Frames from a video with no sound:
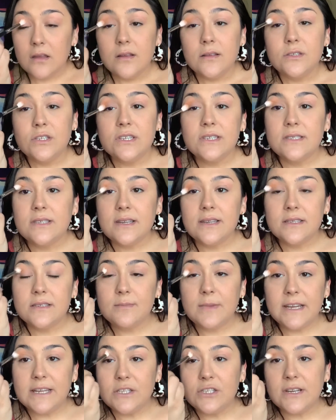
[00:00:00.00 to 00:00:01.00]
just as
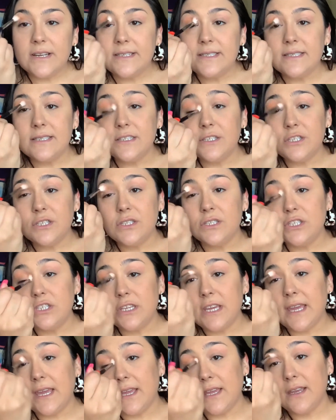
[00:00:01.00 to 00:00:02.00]
my transition
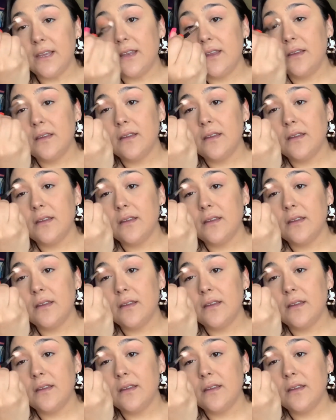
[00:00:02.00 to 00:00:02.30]
shade.